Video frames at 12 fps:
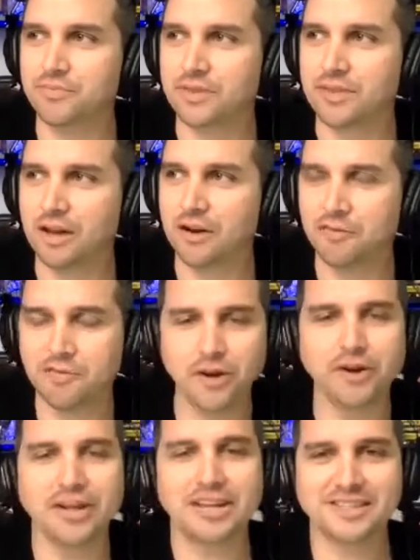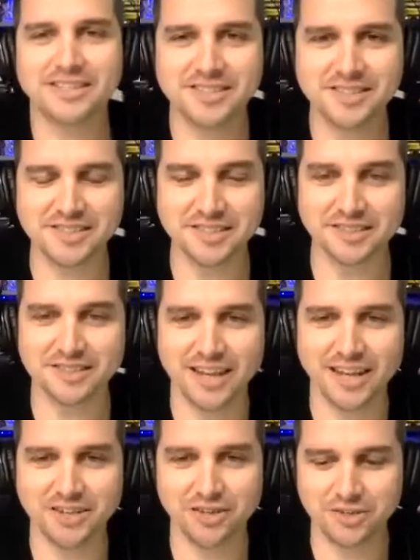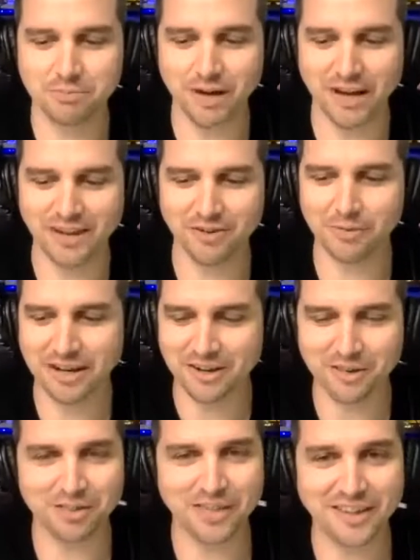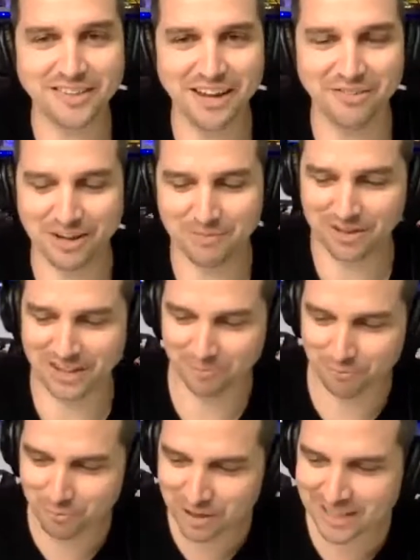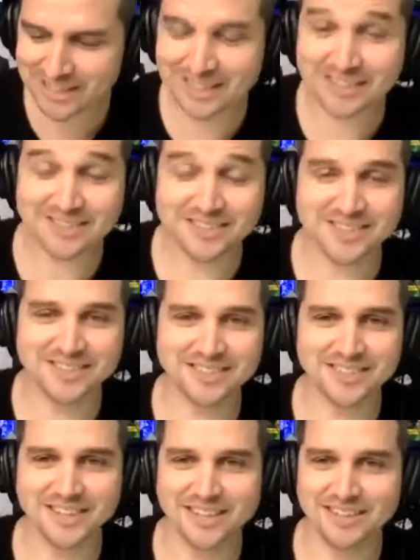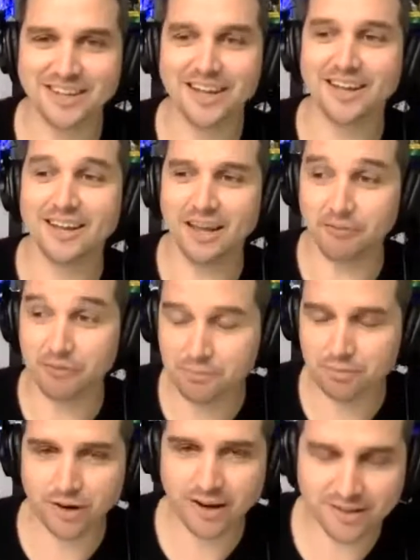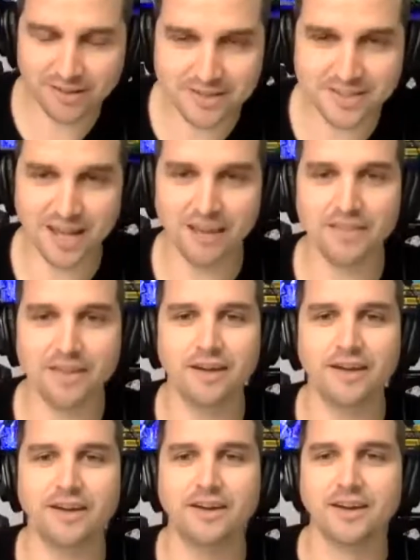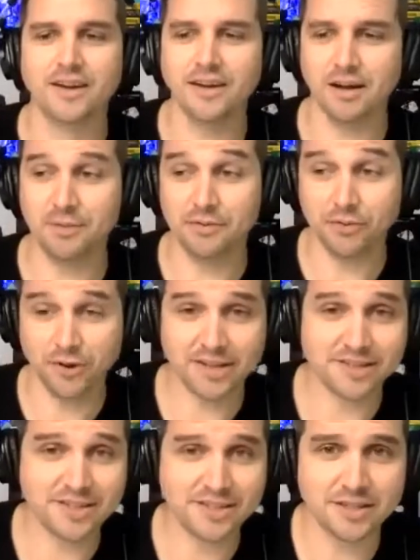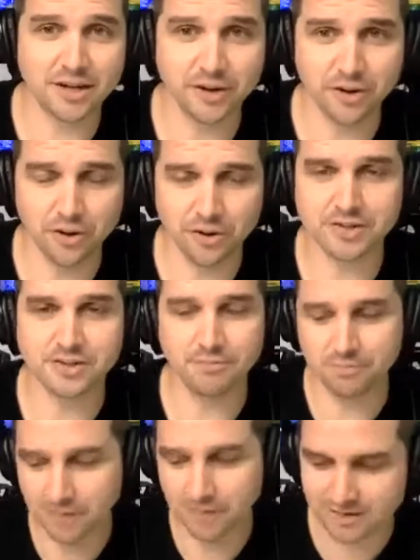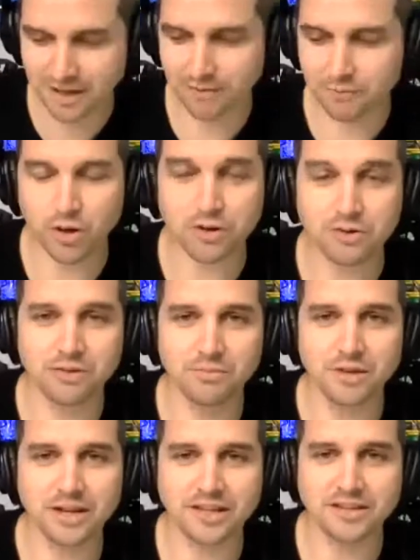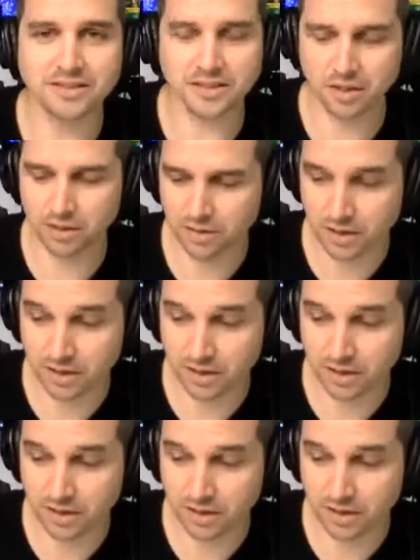they're very consistent, and you may or may not think that way, but they're really consistent in every product that's out there. They're very consistent, I know, because I have worked with them many years ago